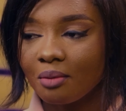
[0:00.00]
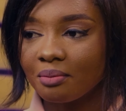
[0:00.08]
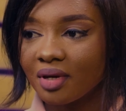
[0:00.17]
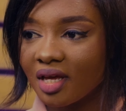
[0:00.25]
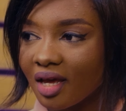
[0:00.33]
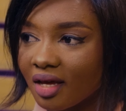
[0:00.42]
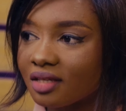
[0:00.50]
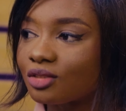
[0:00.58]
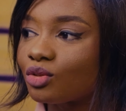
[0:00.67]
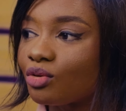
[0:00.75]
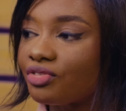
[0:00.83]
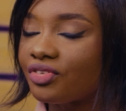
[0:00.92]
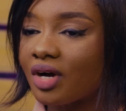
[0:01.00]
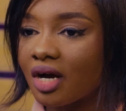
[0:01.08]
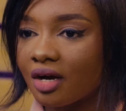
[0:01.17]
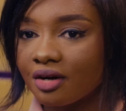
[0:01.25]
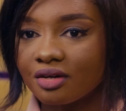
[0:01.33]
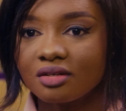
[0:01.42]
But yeah, so
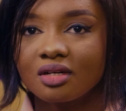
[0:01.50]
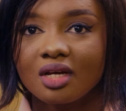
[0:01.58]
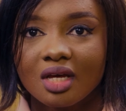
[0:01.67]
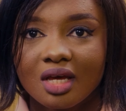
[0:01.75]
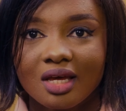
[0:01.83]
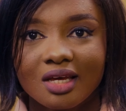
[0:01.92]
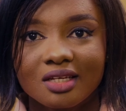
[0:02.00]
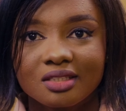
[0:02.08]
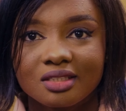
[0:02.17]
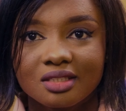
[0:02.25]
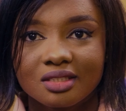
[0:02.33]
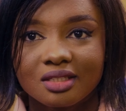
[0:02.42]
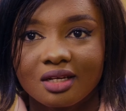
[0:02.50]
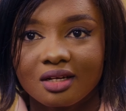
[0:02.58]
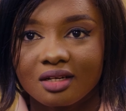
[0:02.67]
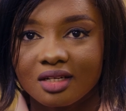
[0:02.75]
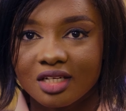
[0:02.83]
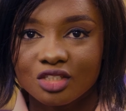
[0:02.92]
far, it's
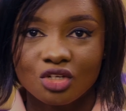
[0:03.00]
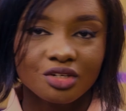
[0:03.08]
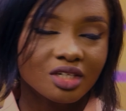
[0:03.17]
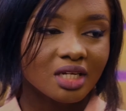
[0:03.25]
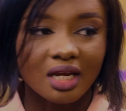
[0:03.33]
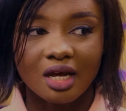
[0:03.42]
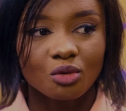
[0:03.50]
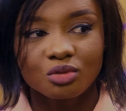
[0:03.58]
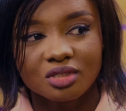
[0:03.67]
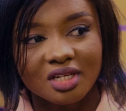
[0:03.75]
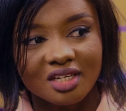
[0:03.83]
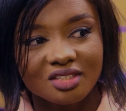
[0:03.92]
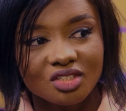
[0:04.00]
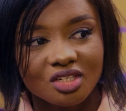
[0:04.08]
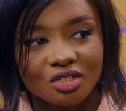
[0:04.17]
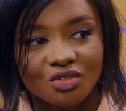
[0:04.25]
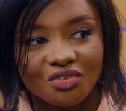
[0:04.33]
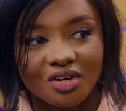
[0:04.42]
a journey that I wouldn't
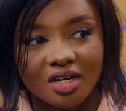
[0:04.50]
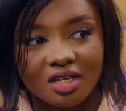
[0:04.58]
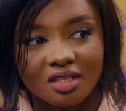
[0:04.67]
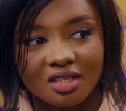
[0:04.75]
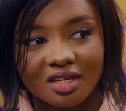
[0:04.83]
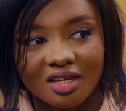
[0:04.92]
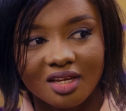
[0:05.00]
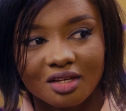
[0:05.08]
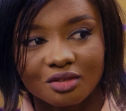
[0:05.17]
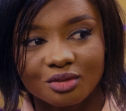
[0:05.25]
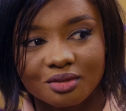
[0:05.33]
exchange for anything else.